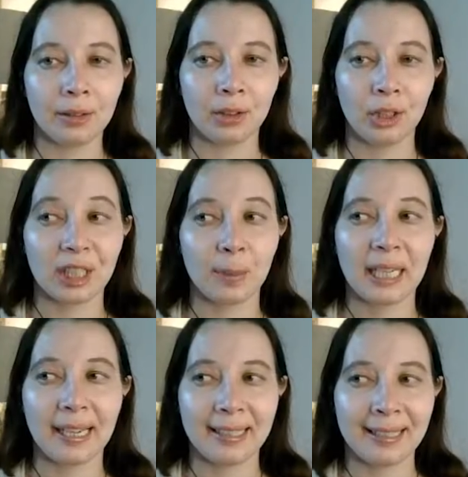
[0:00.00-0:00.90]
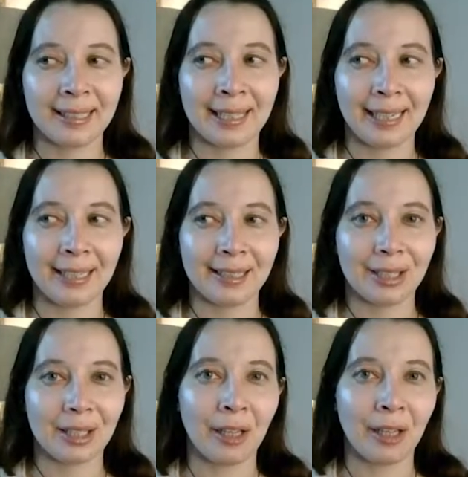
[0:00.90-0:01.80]
just because
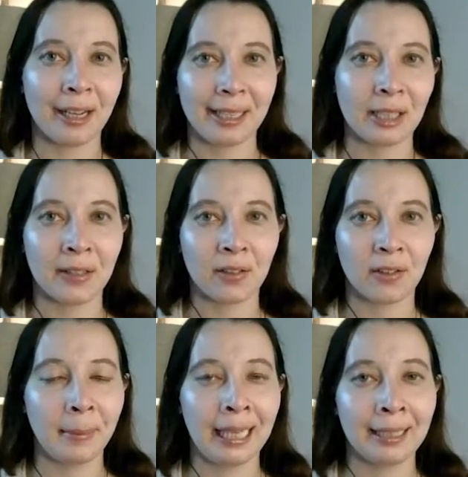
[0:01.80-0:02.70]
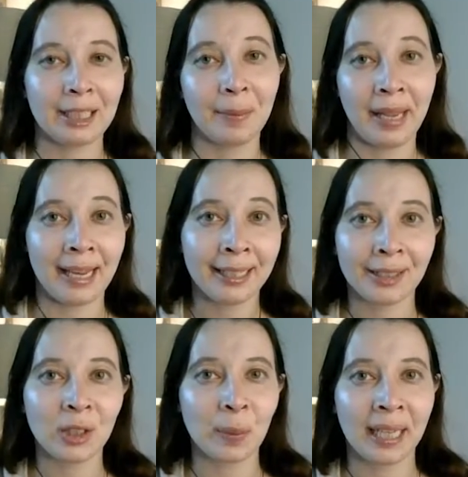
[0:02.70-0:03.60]
it's a lot easier for me to
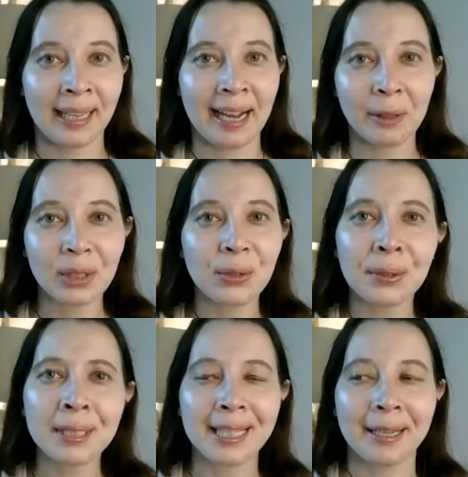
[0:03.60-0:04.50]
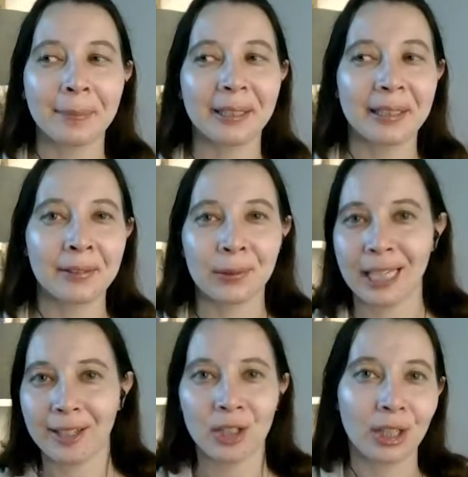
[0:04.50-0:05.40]
manage my households. I play
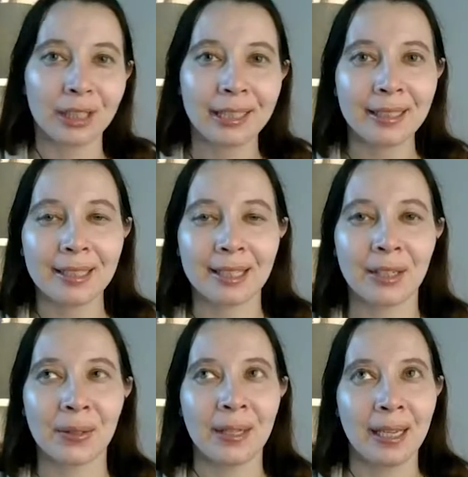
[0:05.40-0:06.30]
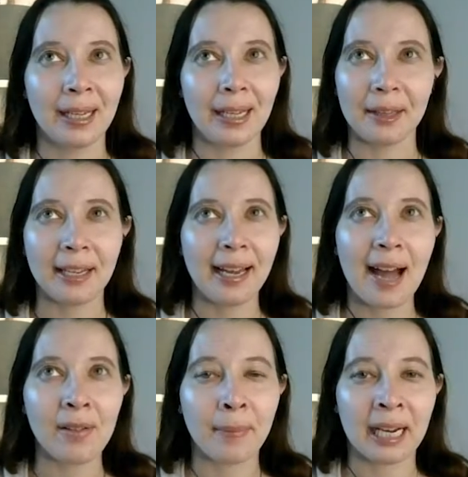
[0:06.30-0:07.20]
rotationally, so I think I
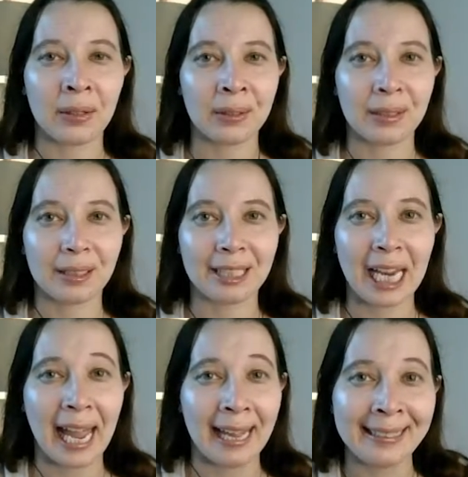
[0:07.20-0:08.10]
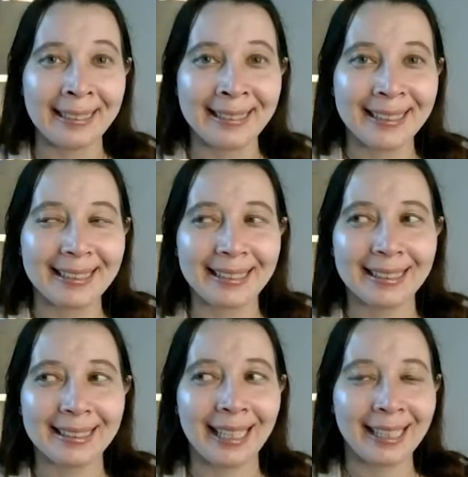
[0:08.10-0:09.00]
have about
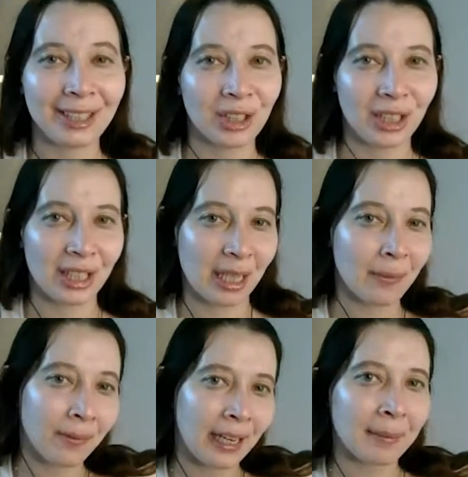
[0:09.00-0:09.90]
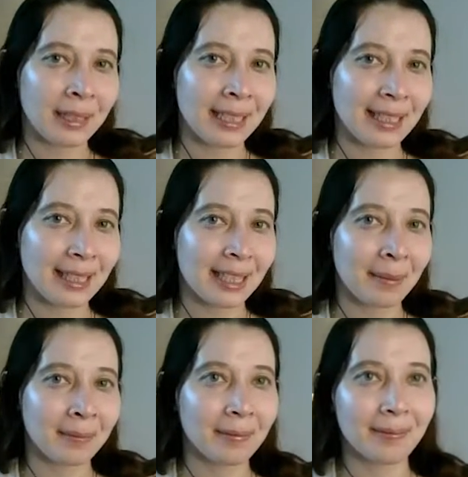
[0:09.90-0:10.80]
10-ish Sim families that
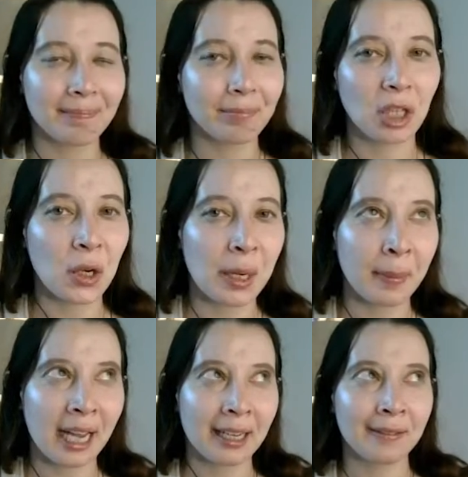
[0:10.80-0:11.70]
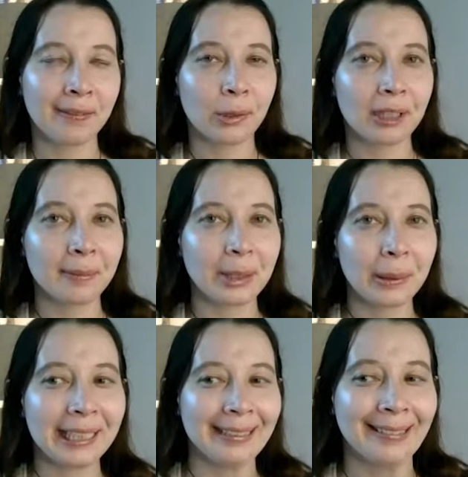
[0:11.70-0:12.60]
I'm going back and forth
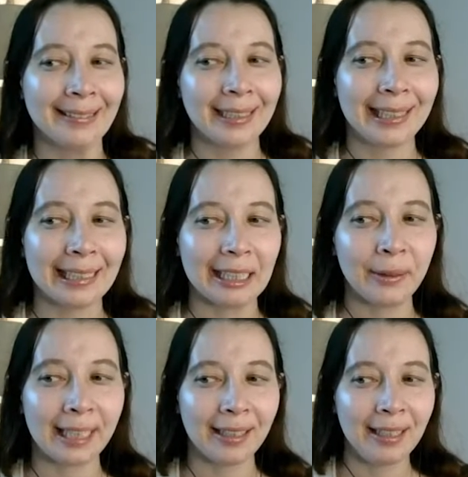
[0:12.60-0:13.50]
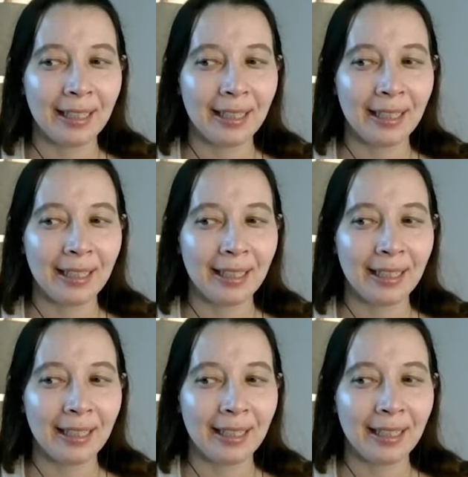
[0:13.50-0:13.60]
between. LOL.